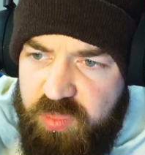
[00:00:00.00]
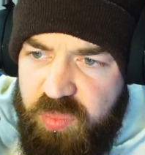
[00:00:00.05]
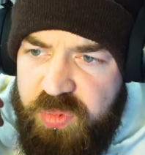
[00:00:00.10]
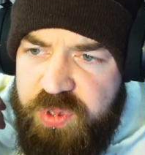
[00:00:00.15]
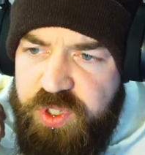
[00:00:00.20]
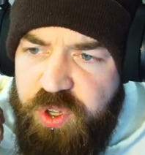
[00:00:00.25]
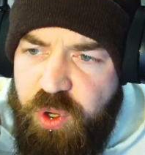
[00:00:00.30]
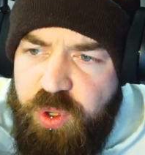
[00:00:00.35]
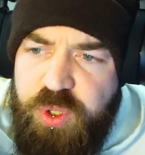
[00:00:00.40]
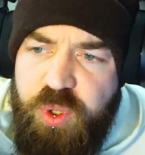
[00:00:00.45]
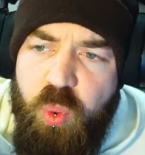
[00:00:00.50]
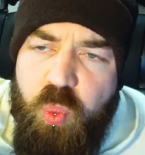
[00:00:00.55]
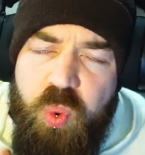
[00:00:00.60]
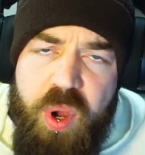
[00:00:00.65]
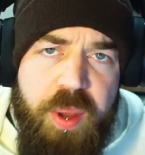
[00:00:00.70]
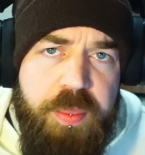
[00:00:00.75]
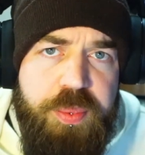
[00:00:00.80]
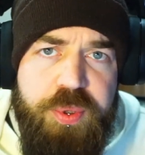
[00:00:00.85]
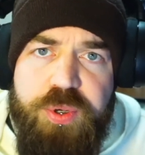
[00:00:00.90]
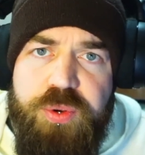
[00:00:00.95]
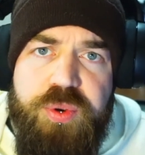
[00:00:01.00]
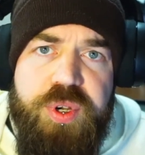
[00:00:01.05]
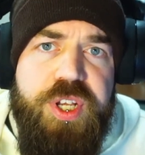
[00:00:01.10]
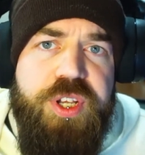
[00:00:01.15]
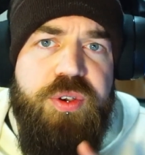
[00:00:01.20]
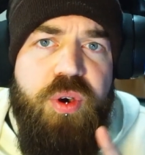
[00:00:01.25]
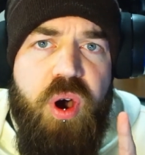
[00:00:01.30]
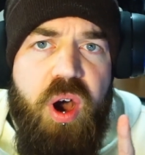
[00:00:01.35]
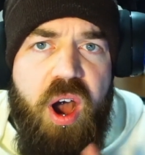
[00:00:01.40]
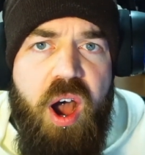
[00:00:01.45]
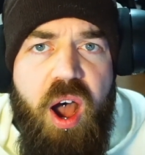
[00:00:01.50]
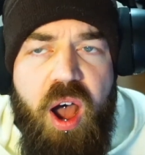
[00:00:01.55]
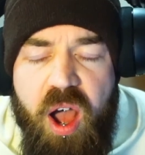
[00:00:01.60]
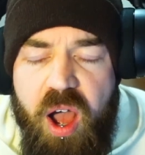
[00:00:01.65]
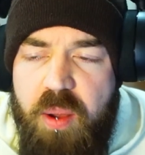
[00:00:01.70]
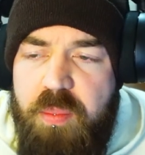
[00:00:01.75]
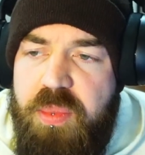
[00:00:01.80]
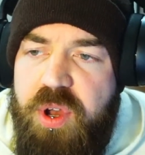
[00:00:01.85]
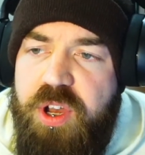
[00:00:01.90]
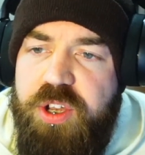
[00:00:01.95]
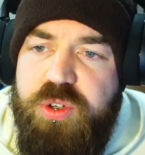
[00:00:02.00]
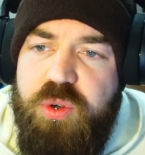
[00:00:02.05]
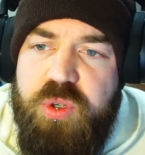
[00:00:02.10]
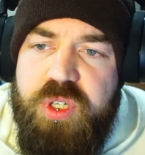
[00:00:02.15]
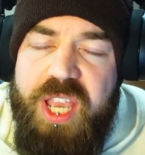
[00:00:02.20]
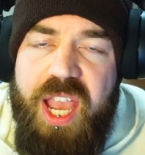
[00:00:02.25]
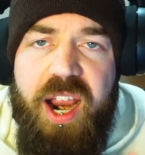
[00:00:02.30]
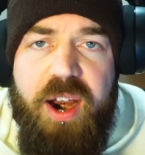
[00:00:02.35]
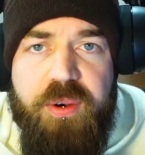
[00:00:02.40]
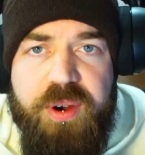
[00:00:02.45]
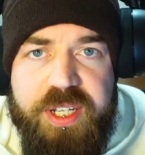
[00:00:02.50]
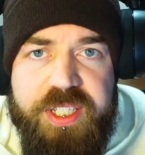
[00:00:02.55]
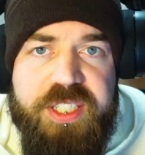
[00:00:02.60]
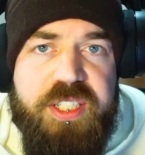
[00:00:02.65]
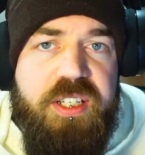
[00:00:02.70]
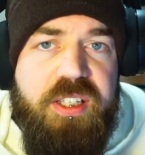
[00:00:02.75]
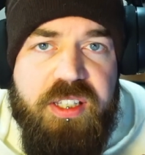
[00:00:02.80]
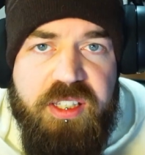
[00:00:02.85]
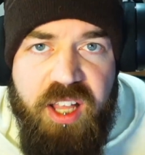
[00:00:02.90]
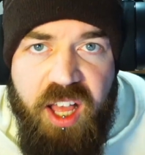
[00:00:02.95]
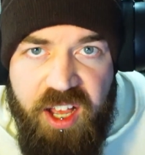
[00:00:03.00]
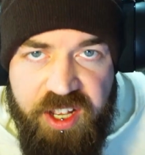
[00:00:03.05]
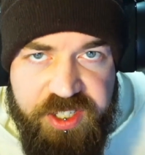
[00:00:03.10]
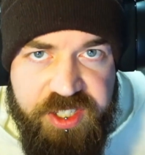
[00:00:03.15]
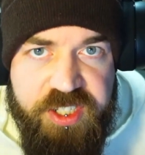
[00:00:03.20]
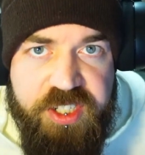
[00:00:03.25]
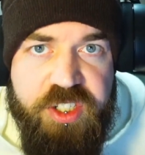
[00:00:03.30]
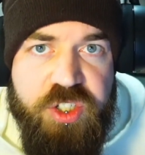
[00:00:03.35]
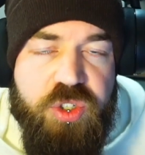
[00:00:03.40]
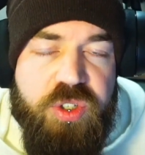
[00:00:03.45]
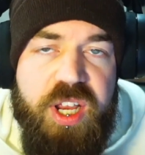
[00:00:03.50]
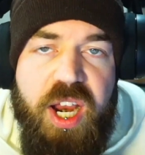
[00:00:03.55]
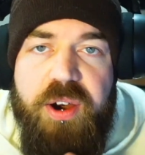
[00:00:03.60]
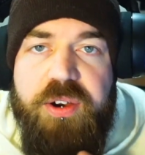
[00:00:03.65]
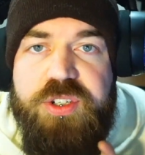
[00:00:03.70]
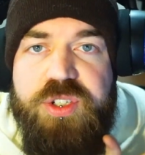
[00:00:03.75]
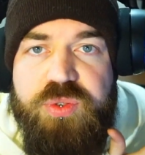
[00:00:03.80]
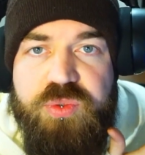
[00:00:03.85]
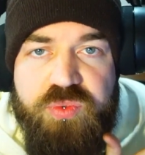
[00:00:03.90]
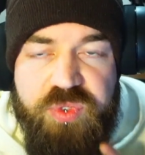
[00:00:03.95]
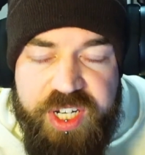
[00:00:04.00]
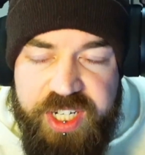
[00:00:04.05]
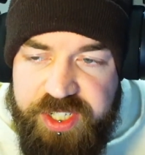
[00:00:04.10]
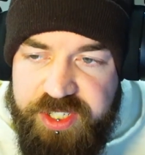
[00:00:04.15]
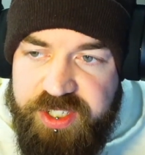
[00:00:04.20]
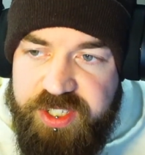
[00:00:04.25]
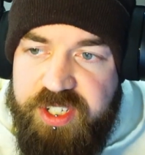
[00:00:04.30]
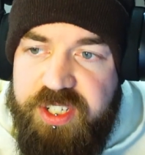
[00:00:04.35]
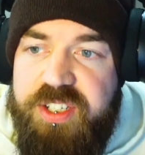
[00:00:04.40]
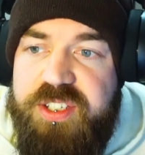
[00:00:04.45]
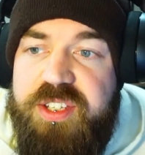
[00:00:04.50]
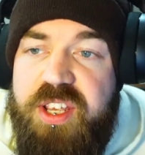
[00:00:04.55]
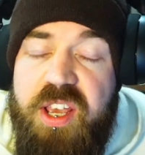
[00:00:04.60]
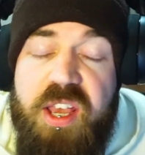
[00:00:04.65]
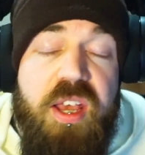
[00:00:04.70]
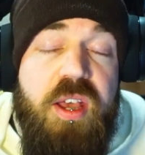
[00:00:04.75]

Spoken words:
Your weaponry, your armor, your character classes, your character races.